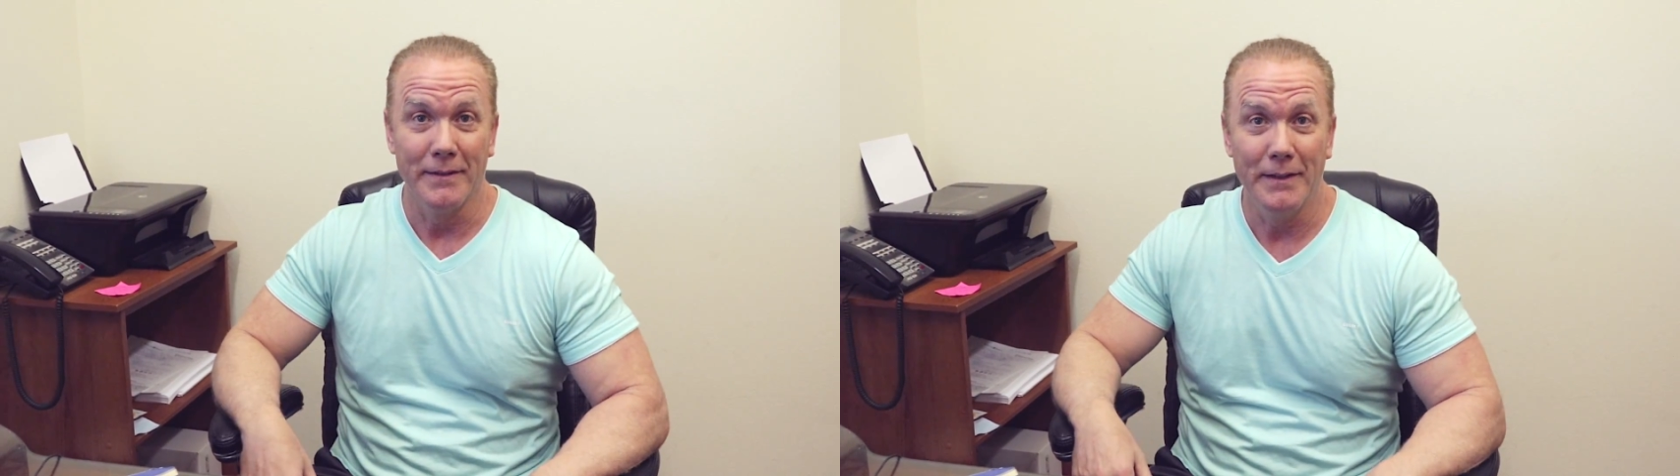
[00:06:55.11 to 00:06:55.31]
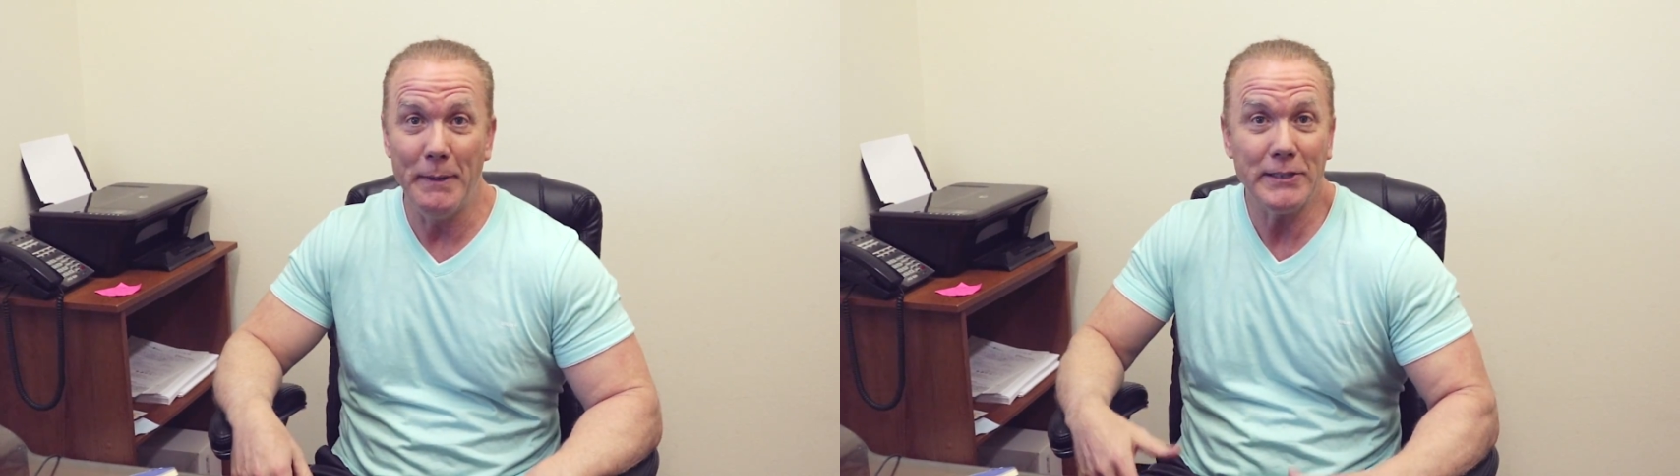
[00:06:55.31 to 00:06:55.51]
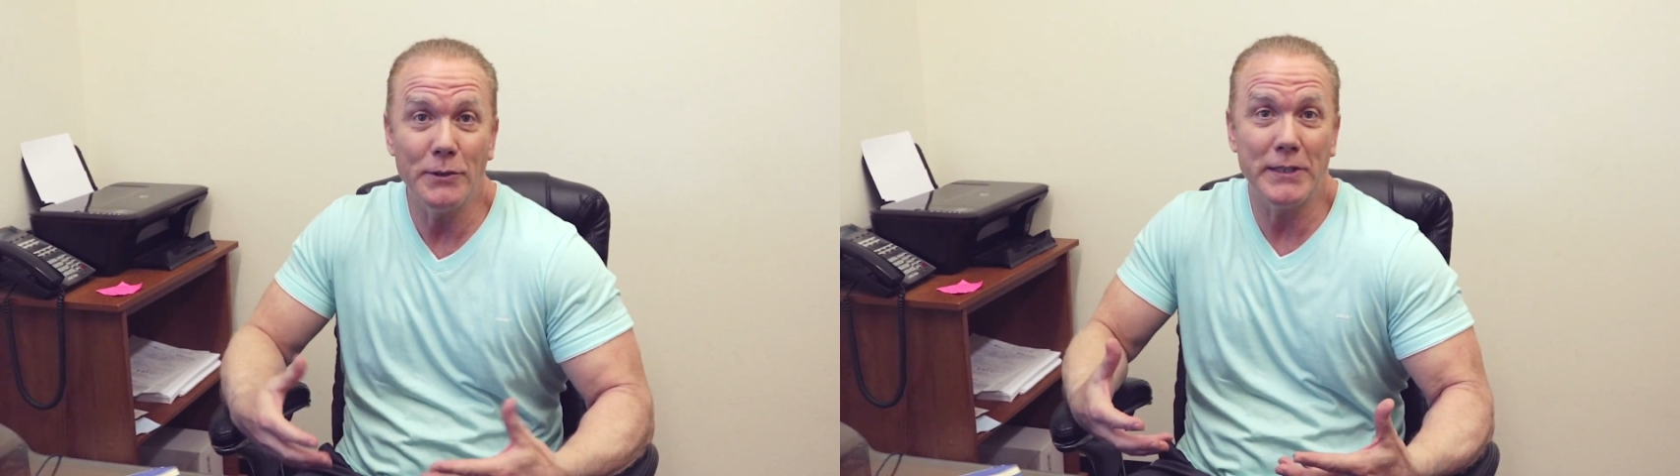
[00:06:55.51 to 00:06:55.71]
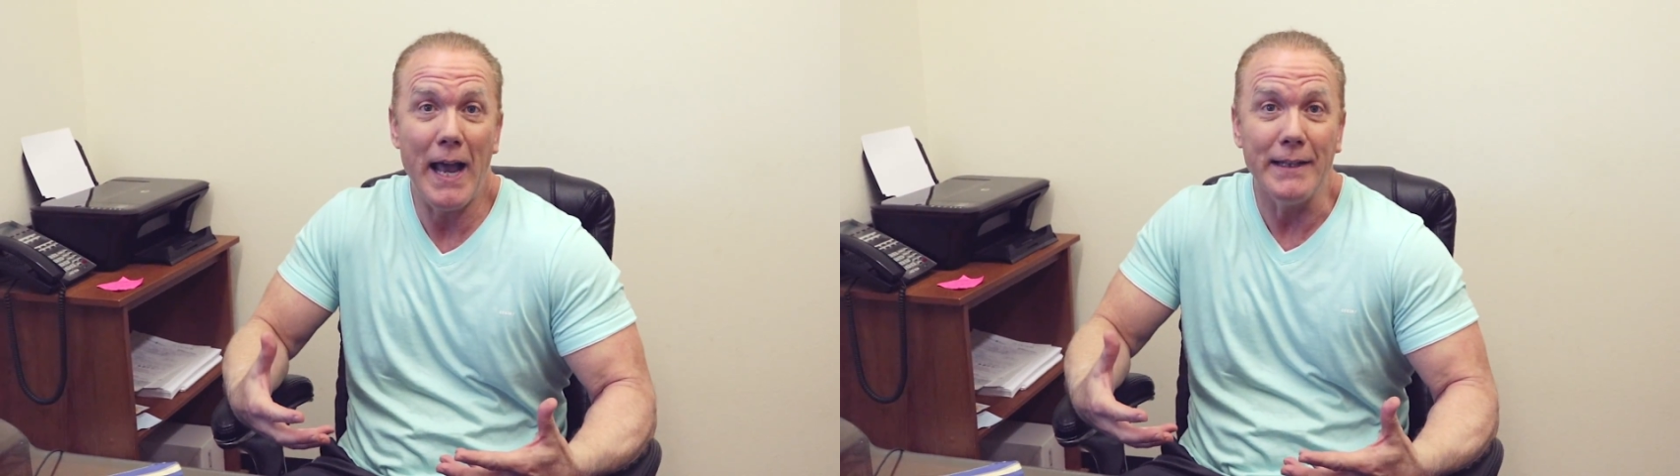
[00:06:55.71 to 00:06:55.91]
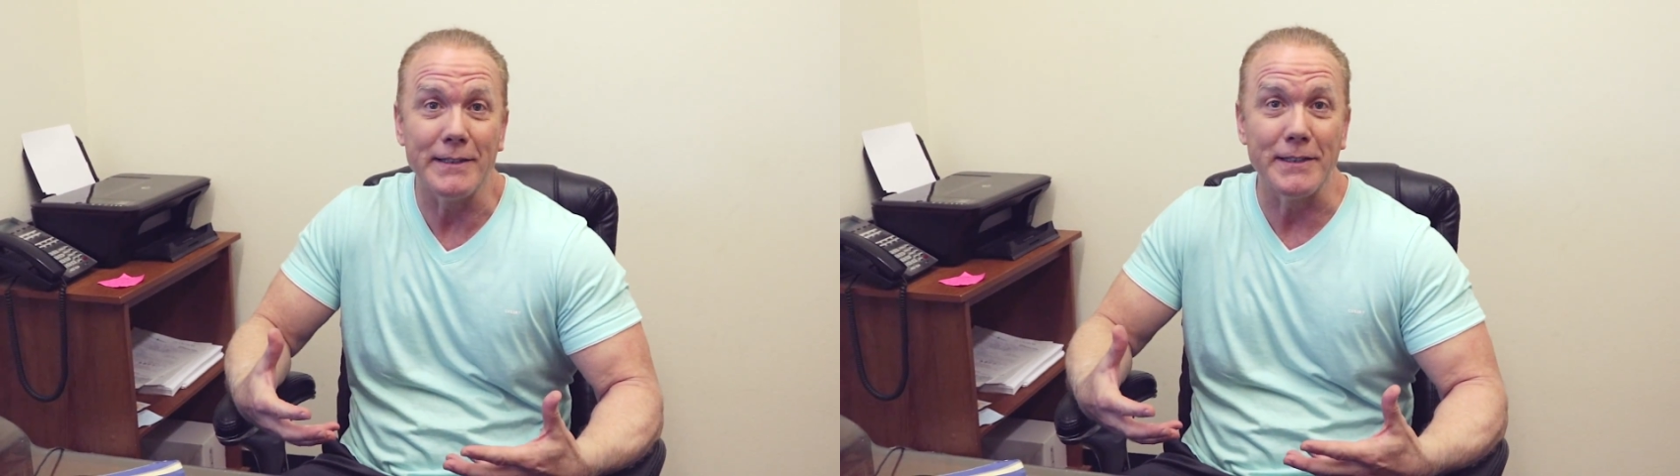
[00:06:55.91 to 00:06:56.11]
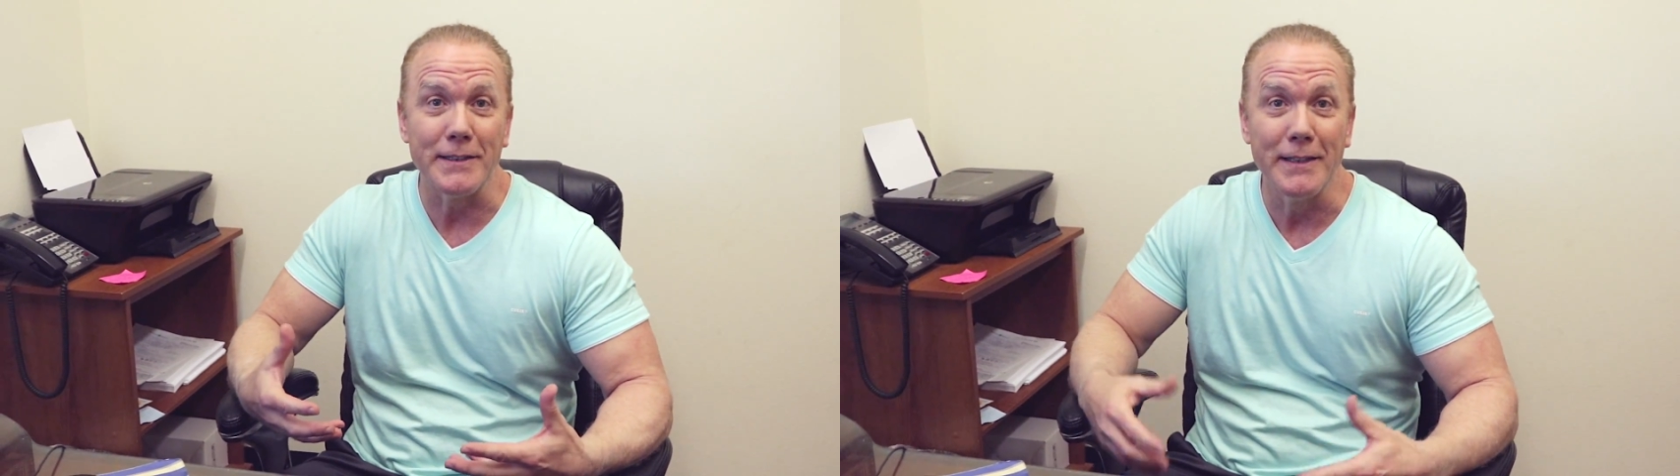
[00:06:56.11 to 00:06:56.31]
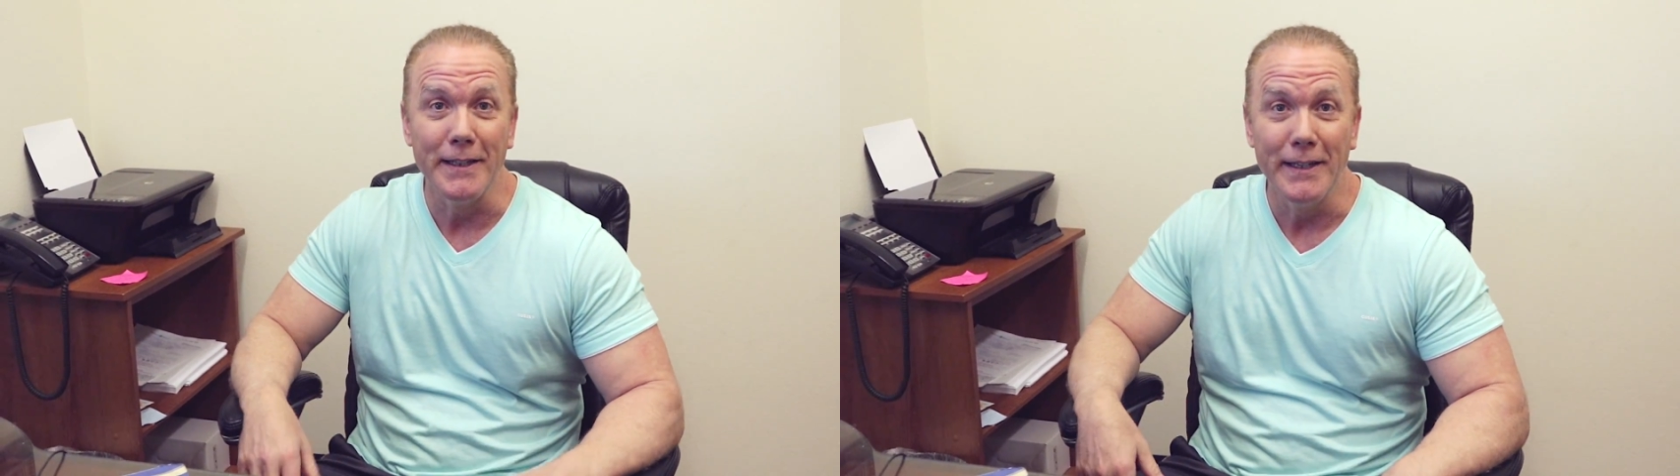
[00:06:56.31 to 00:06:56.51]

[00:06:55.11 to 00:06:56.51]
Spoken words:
It makes no sense.